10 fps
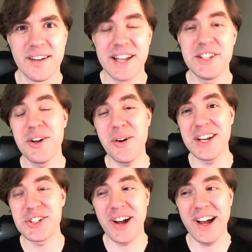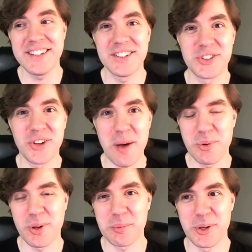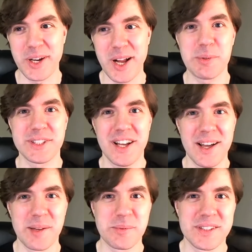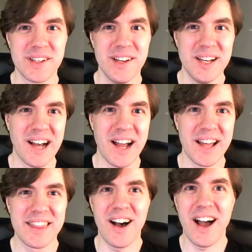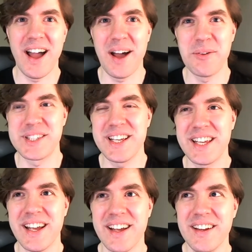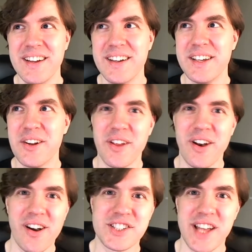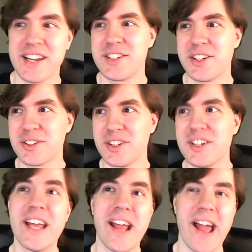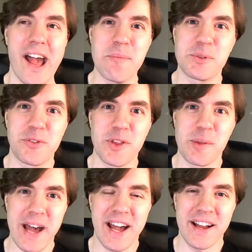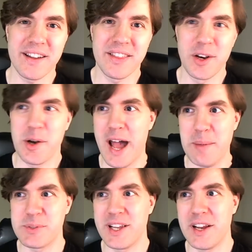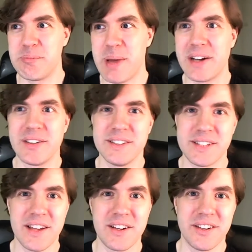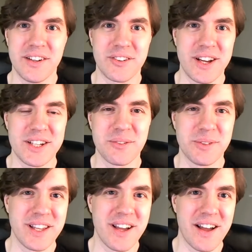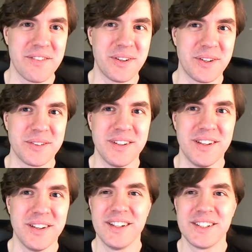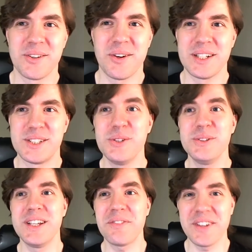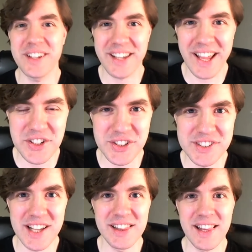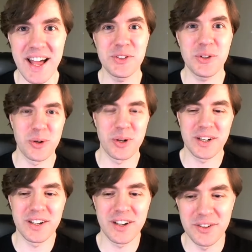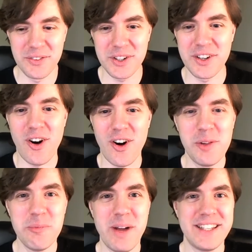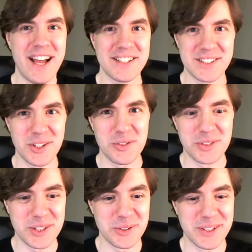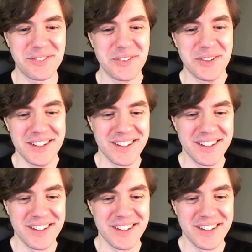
and you know i tried to drop org mode a couple times i thought i, I was thinking you know, there are sexier looking apps for the Mac. There are apps that have better and tighter integration with the iPhone. So on two different occasions, I left org, converted all my tasks over to a different